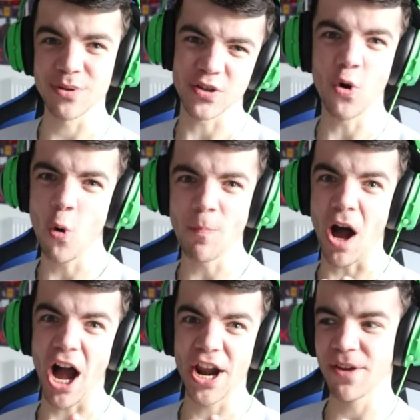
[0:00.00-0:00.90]
it was all
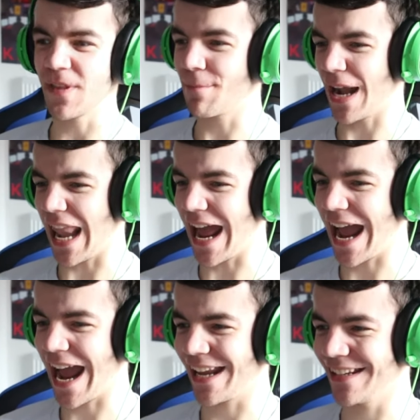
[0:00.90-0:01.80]
part of the
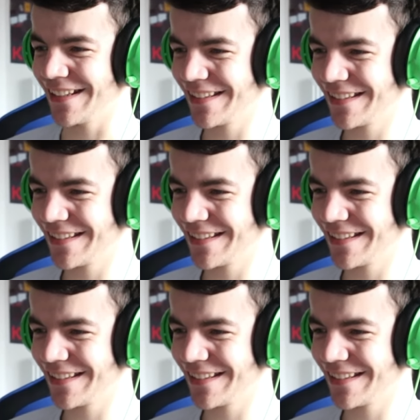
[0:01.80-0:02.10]
plan.